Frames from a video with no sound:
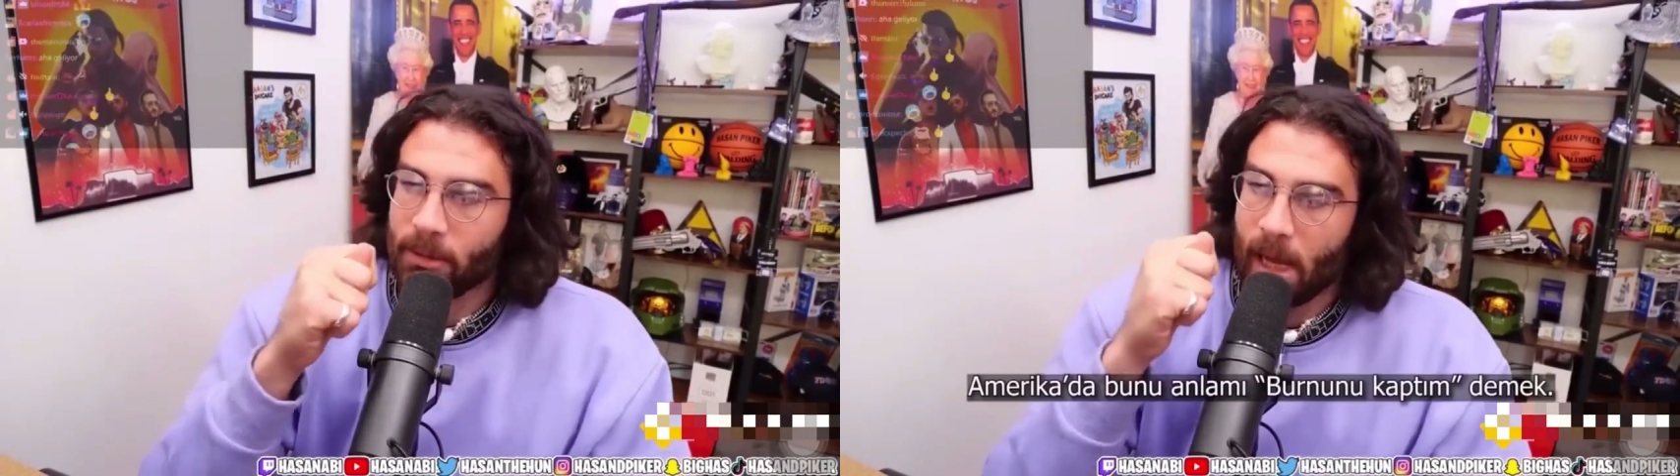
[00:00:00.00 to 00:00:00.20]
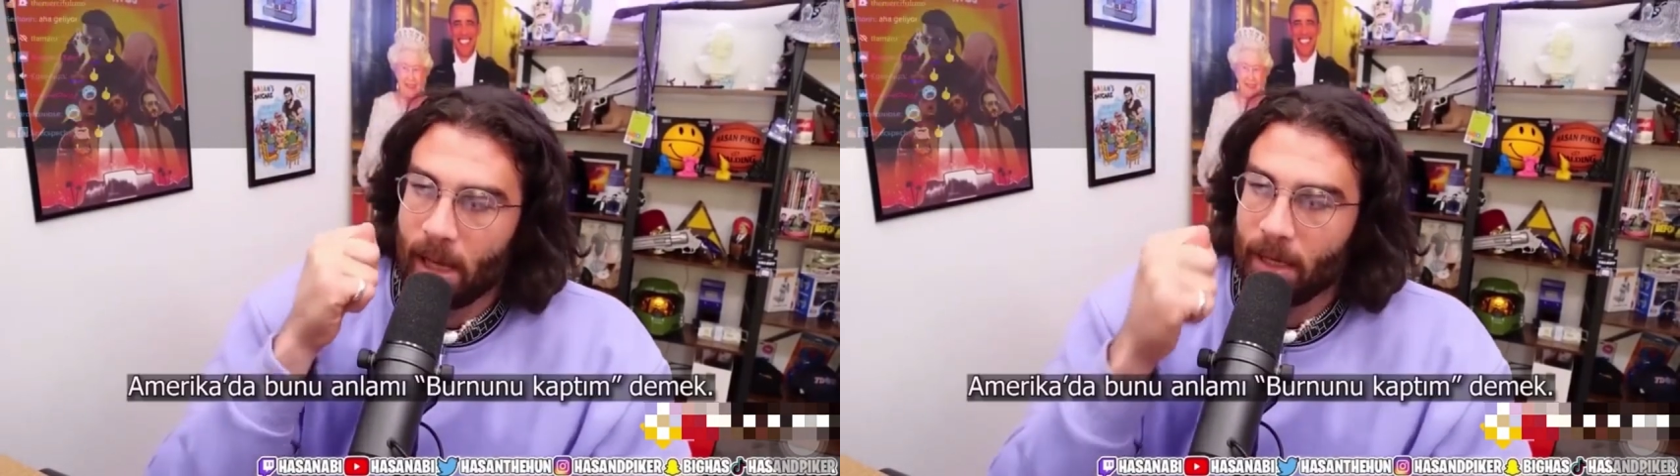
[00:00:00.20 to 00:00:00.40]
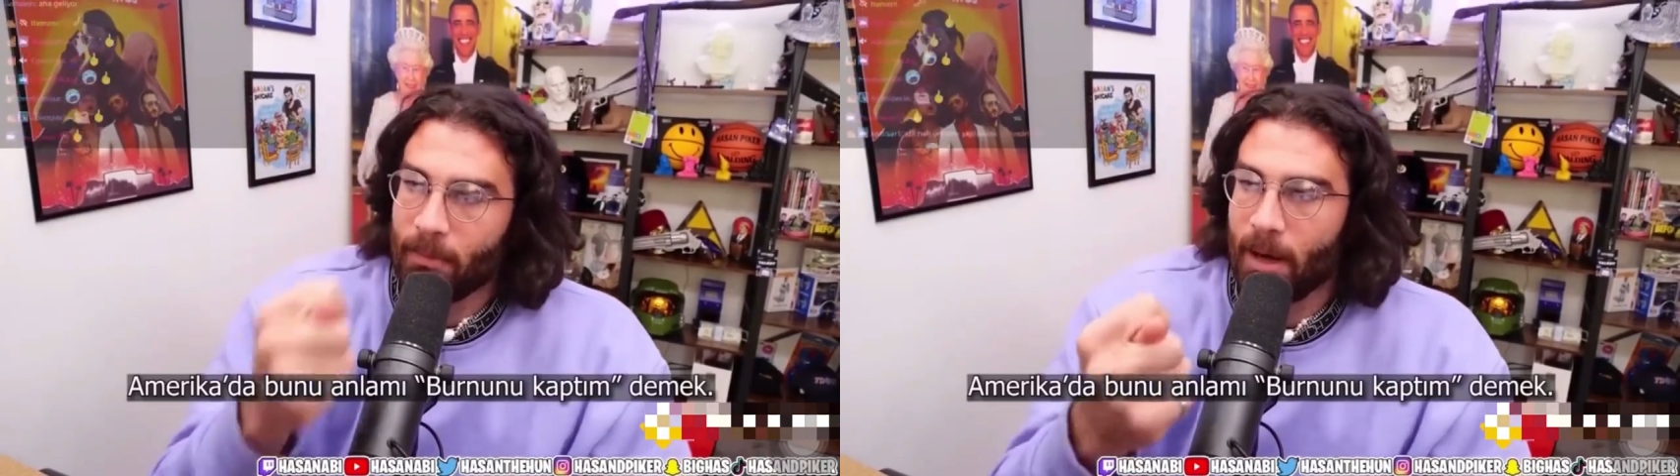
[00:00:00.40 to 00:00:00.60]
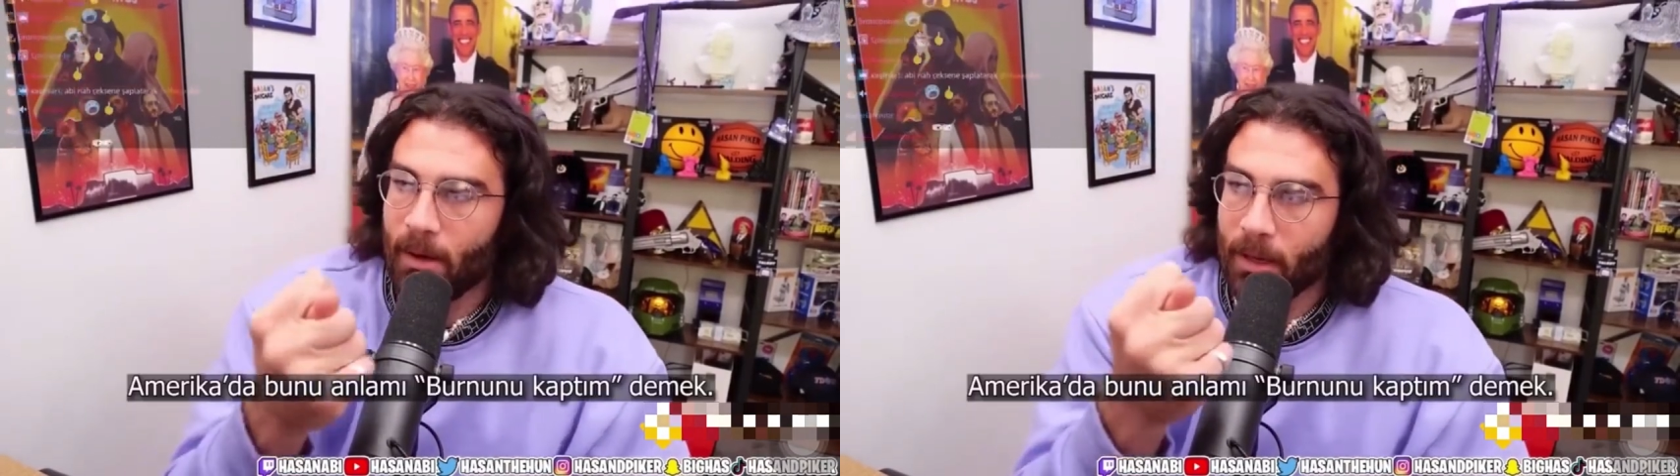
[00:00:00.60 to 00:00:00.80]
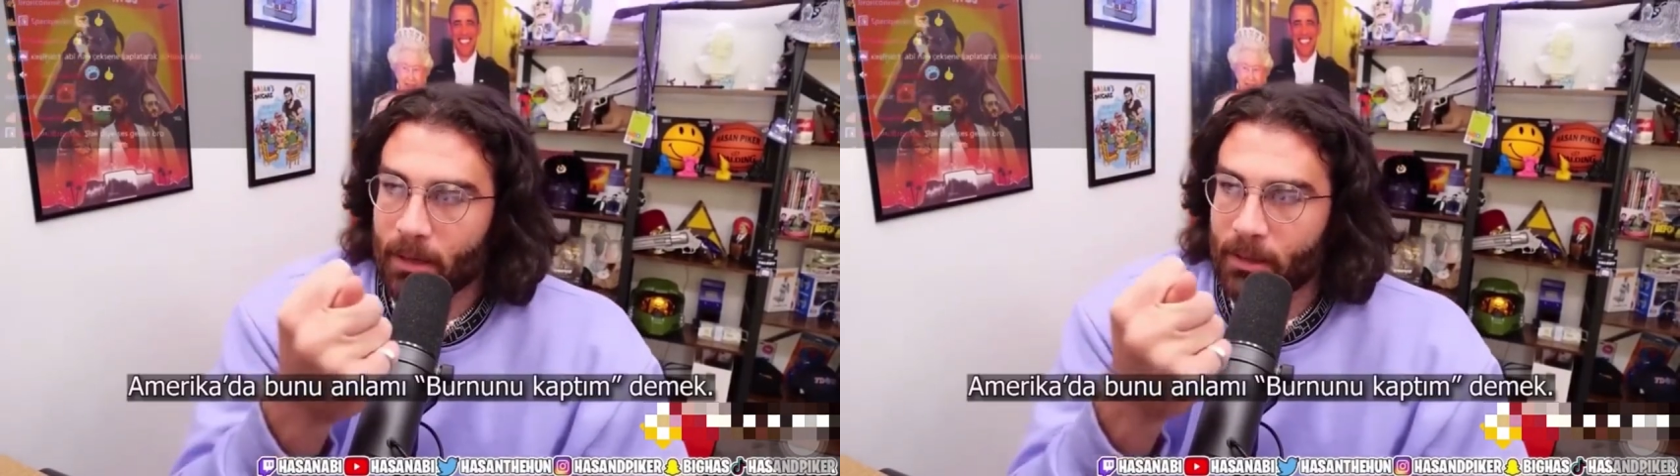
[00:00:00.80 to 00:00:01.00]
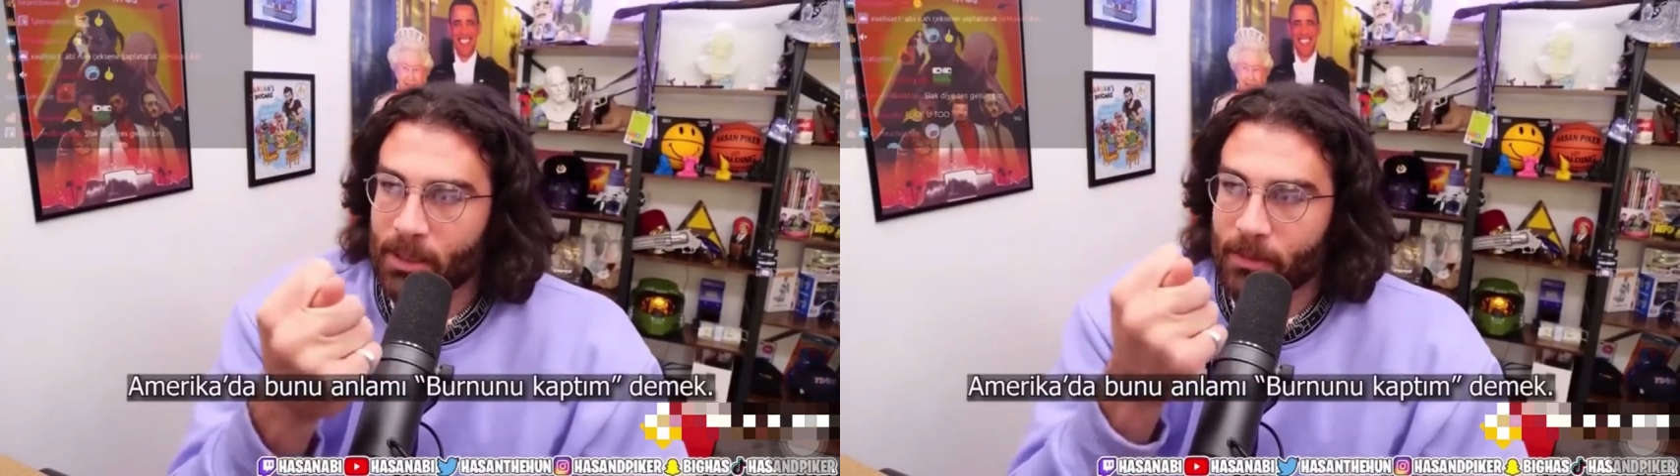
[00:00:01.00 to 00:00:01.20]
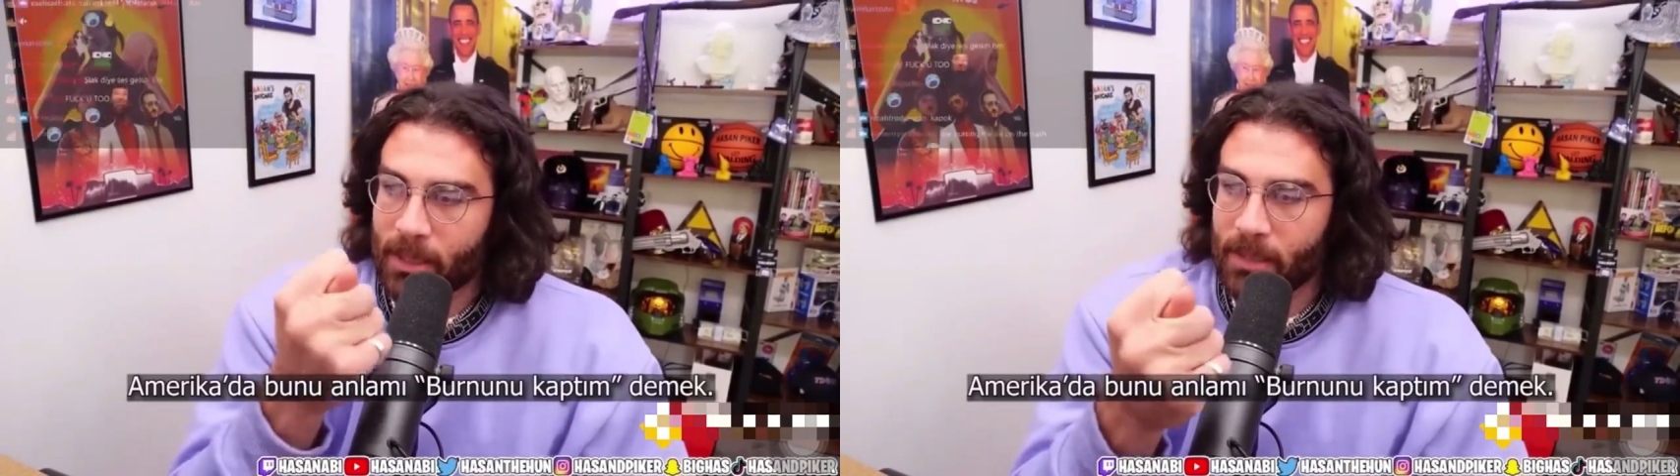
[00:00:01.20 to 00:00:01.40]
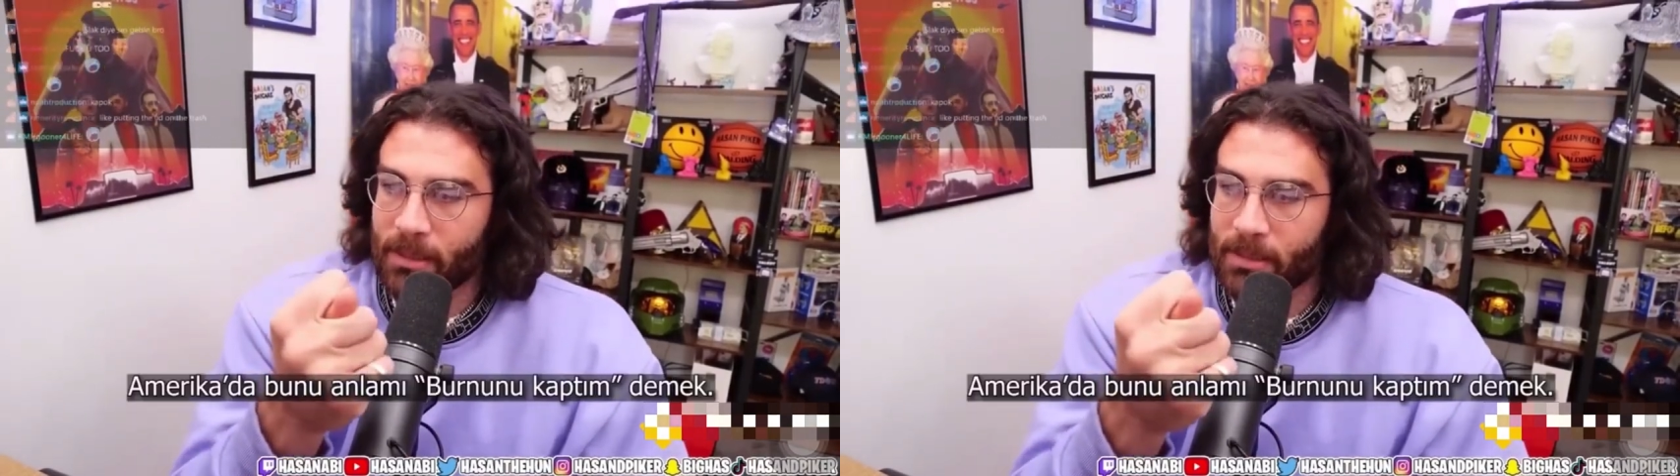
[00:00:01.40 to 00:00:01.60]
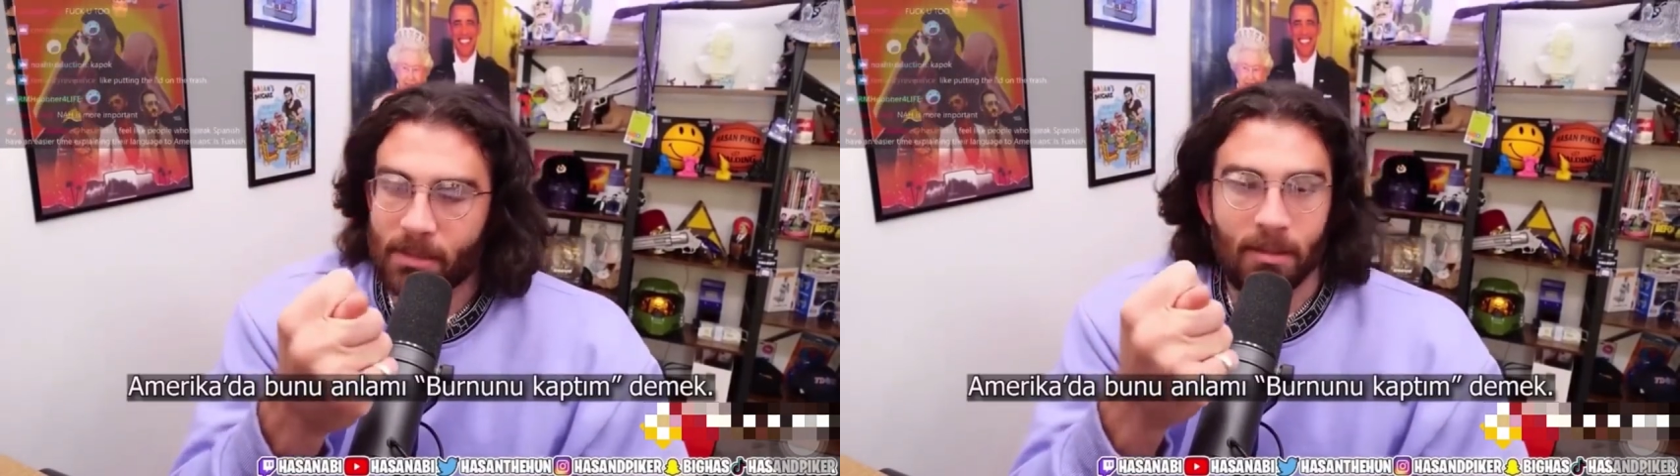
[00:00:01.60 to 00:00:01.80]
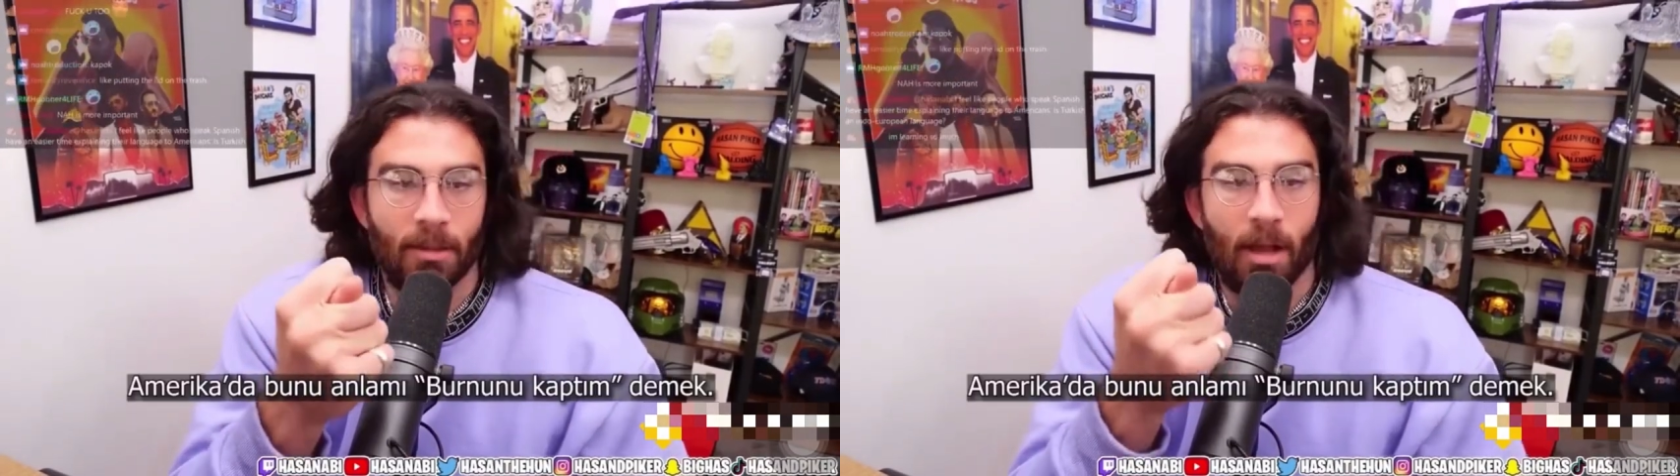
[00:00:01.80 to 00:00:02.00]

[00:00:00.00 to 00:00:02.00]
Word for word: Now, in America, this means